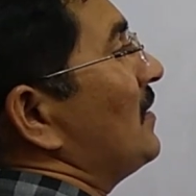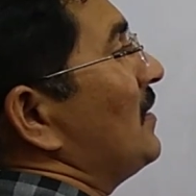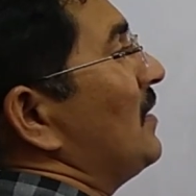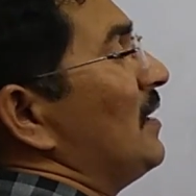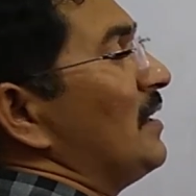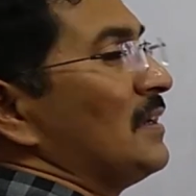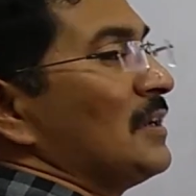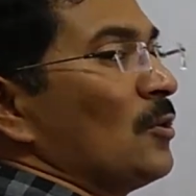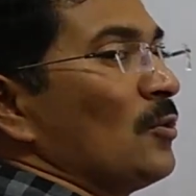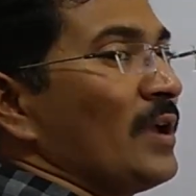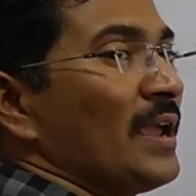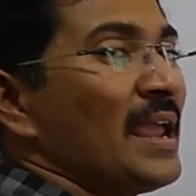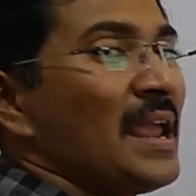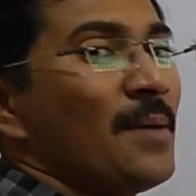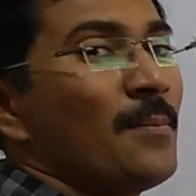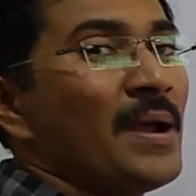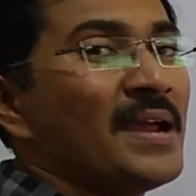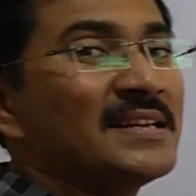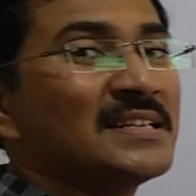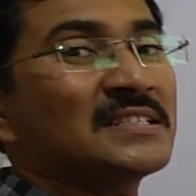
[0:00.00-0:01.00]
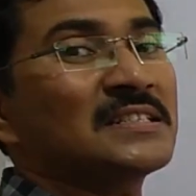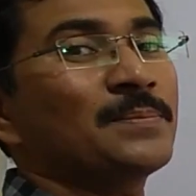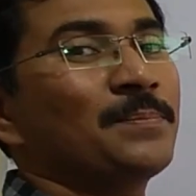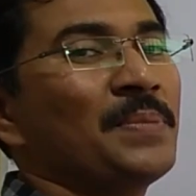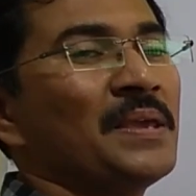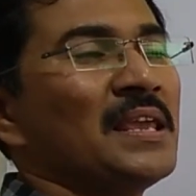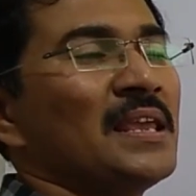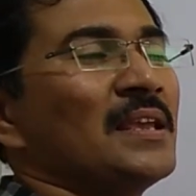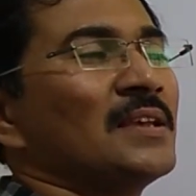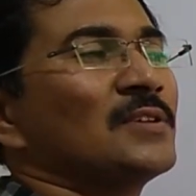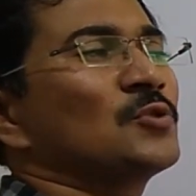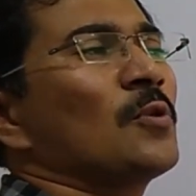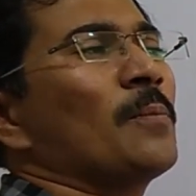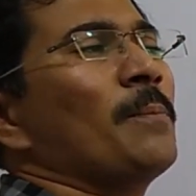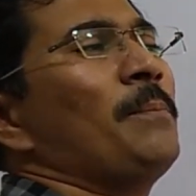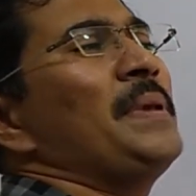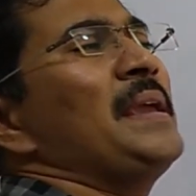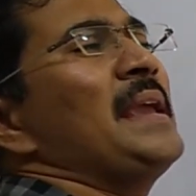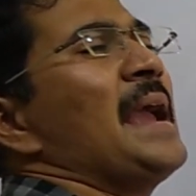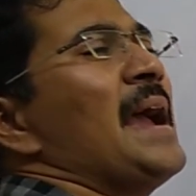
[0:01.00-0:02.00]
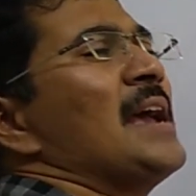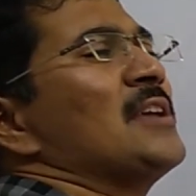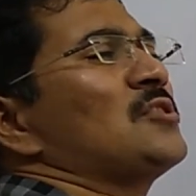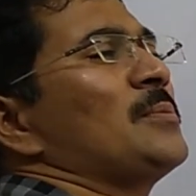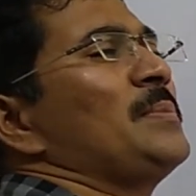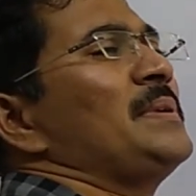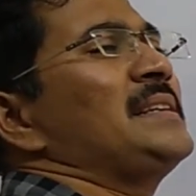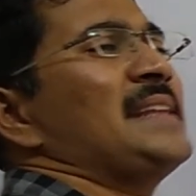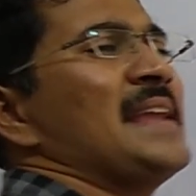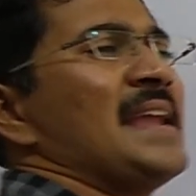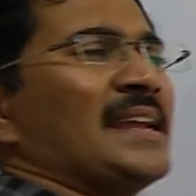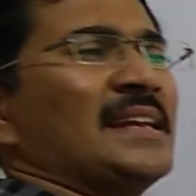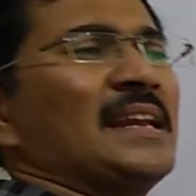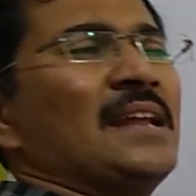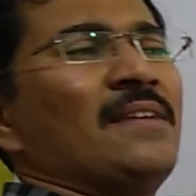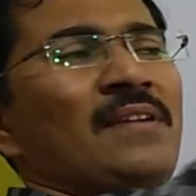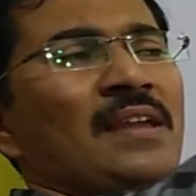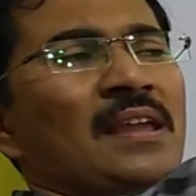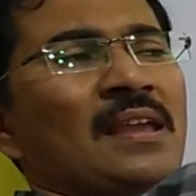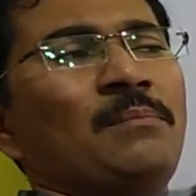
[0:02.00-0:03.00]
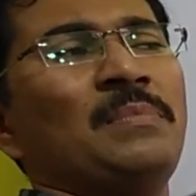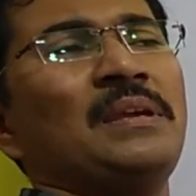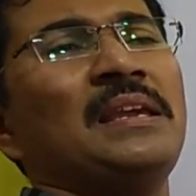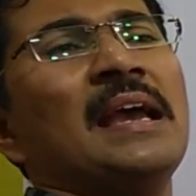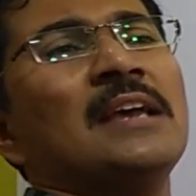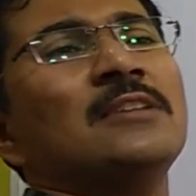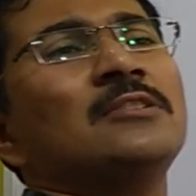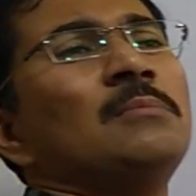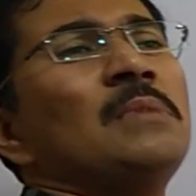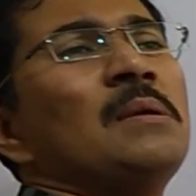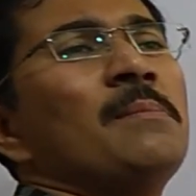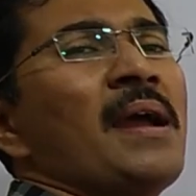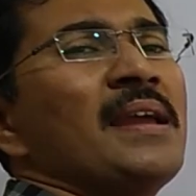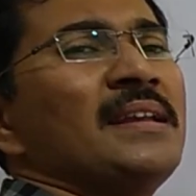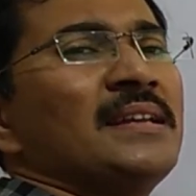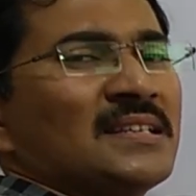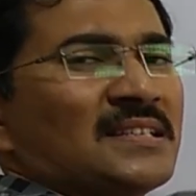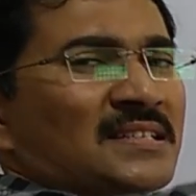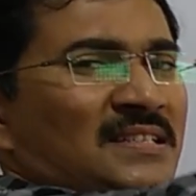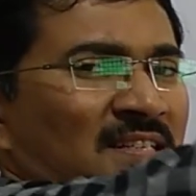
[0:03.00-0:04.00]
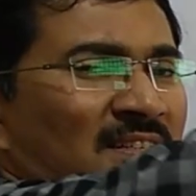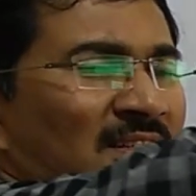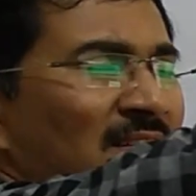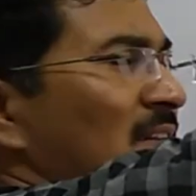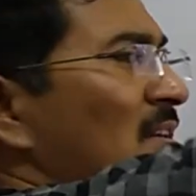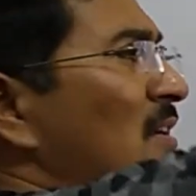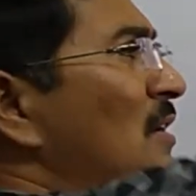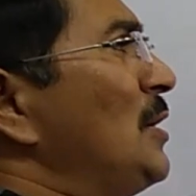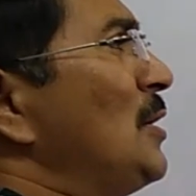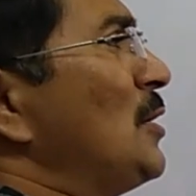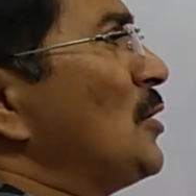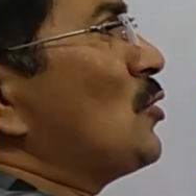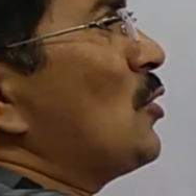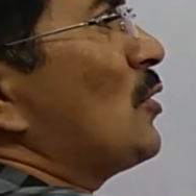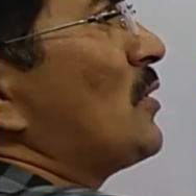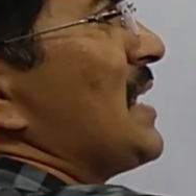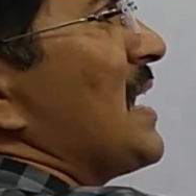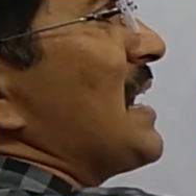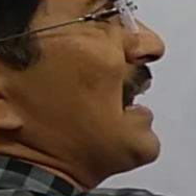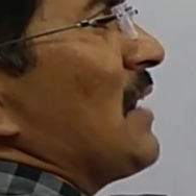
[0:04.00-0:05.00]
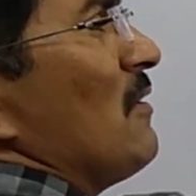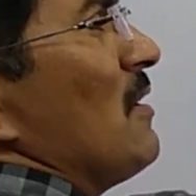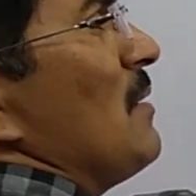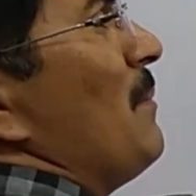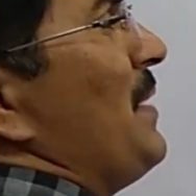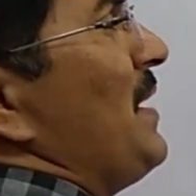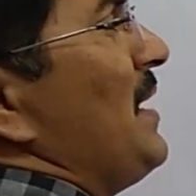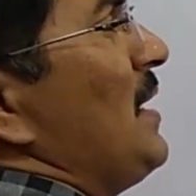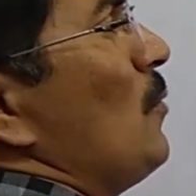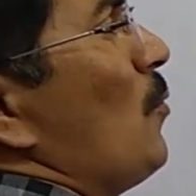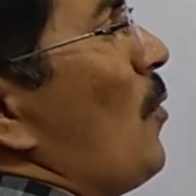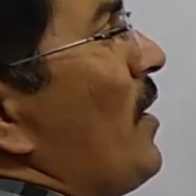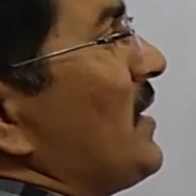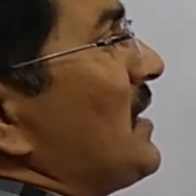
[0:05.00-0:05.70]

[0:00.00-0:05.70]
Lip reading: Now A minus B. So B has to be taken away. B has to be minused. So take away B. What